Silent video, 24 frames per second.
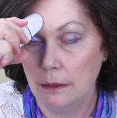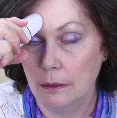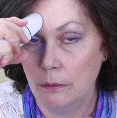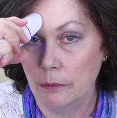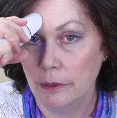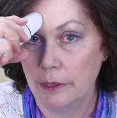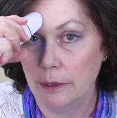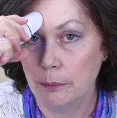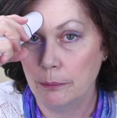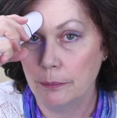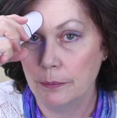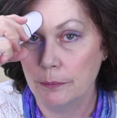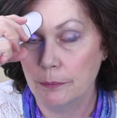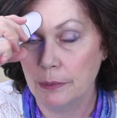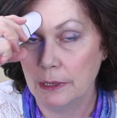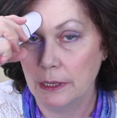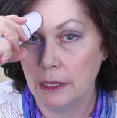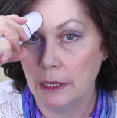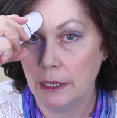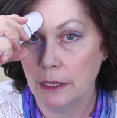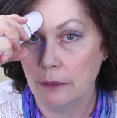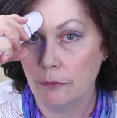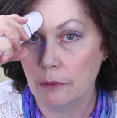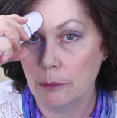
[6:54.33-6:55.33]
where the
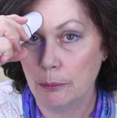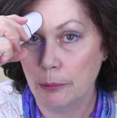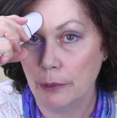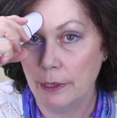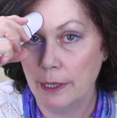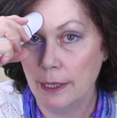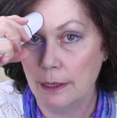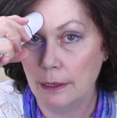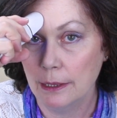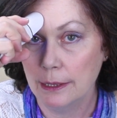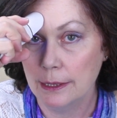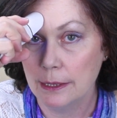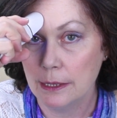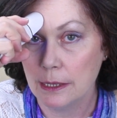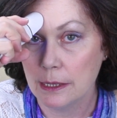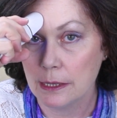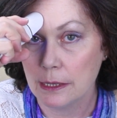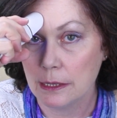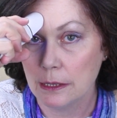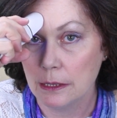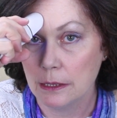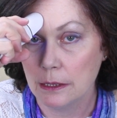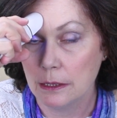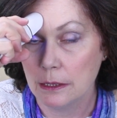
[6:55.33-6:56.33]
beginning of the brow is.